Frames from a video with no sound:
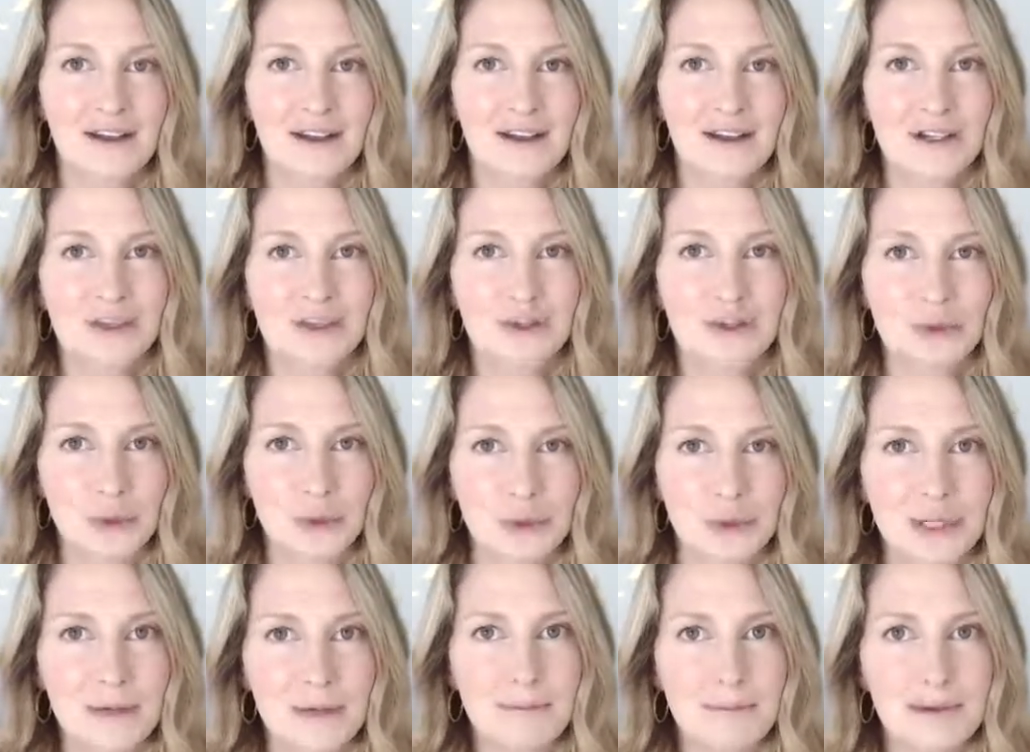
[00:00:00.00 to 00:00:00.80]

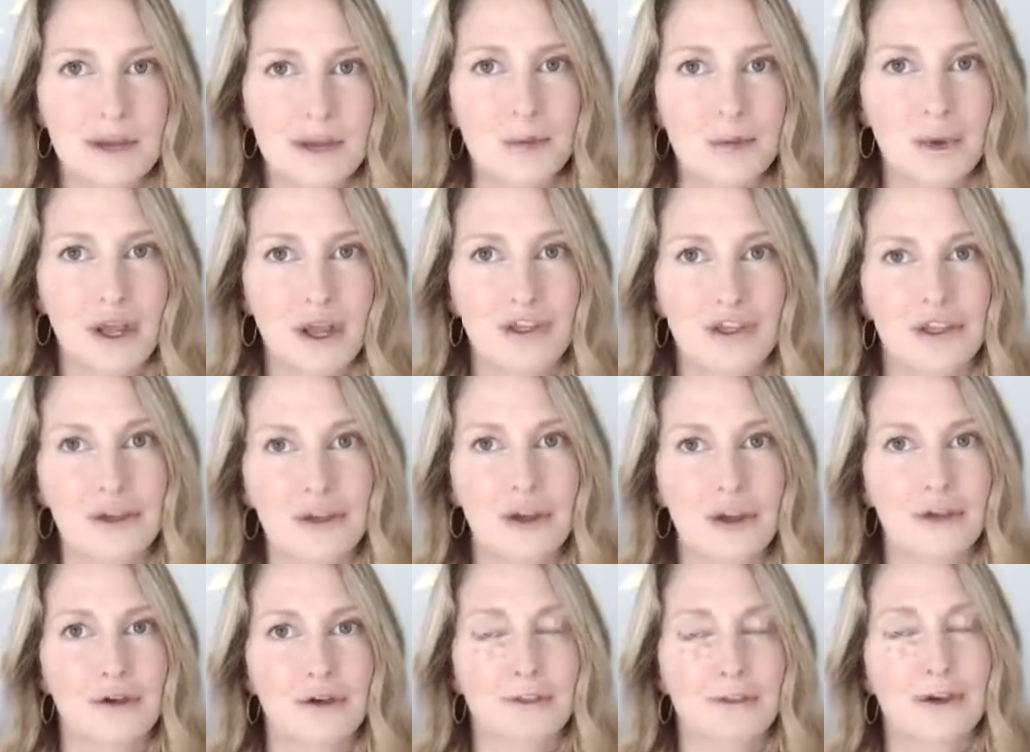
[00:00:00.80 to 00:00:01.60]
truly be with
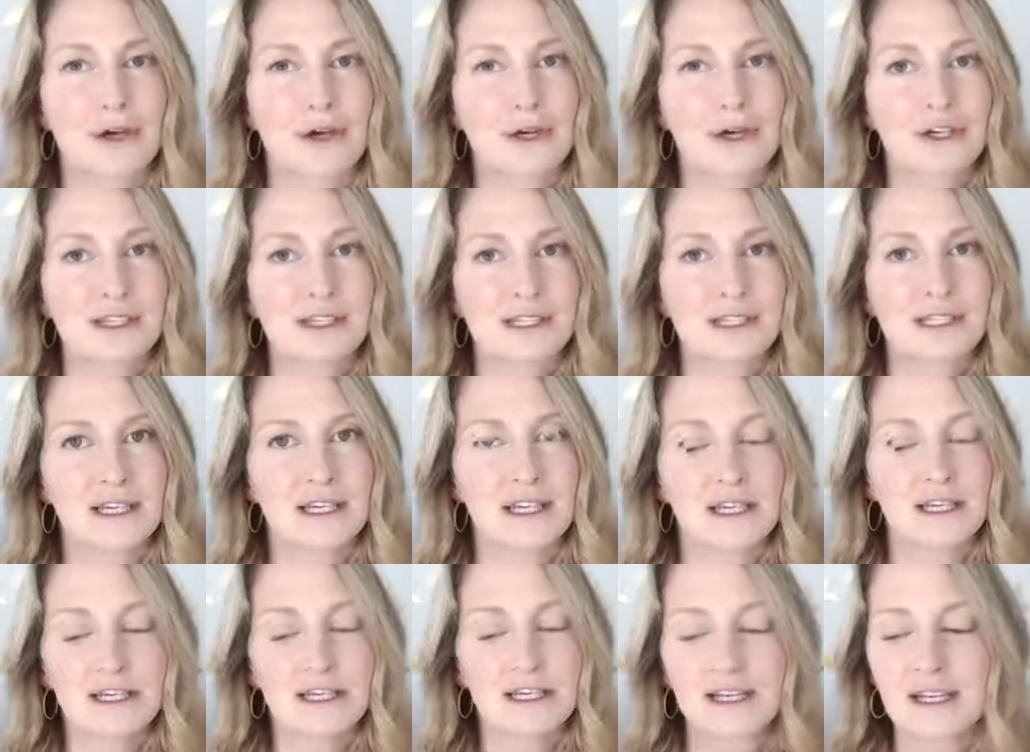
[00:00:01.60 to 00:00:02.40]
another
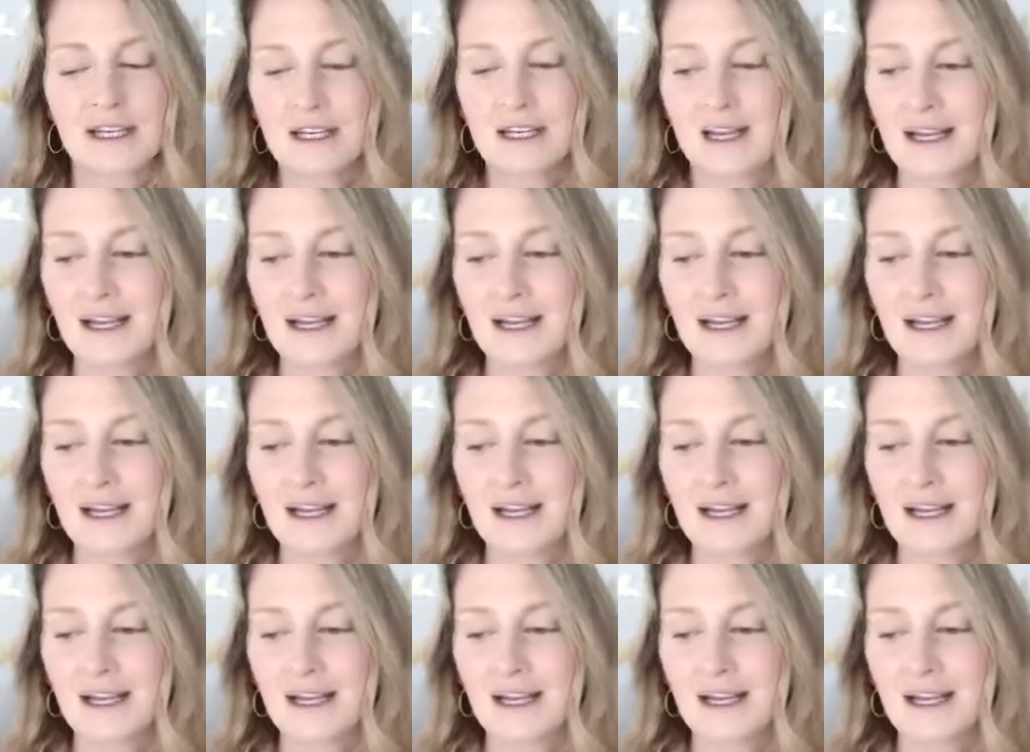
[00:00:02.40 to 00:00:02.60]
person.